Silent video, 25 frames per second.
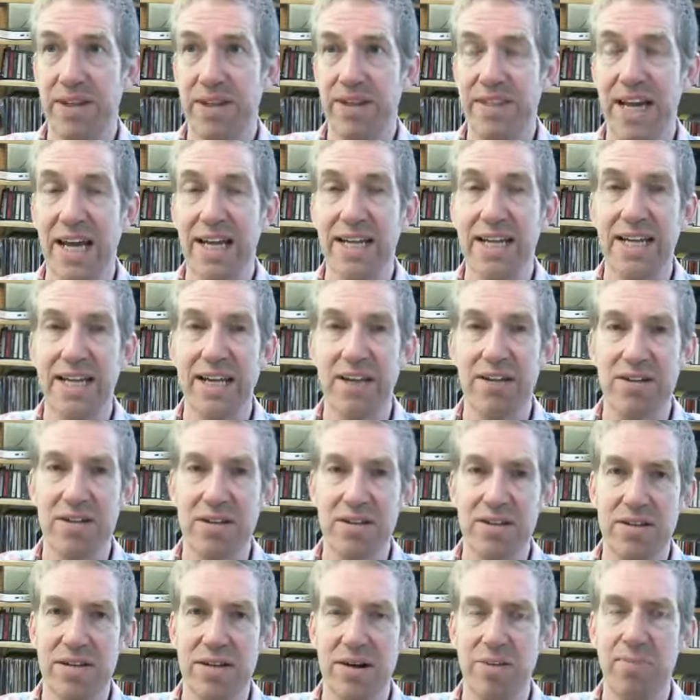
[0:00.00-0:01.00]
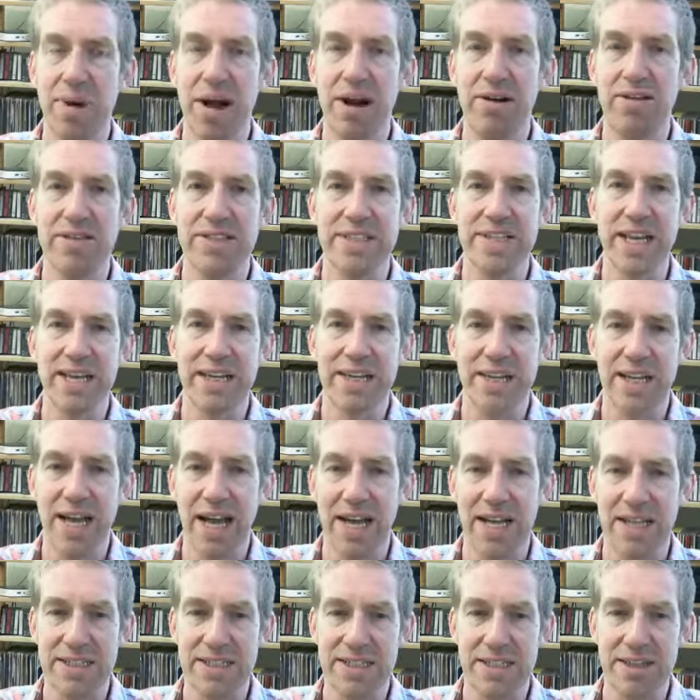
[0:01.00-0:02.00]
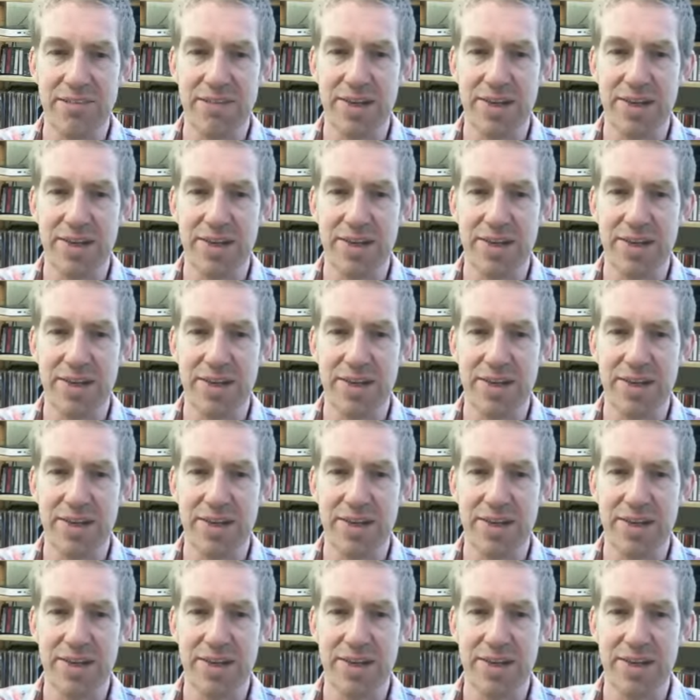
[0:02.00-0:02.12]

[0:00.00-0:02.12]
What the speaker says: technical, the apparent technicality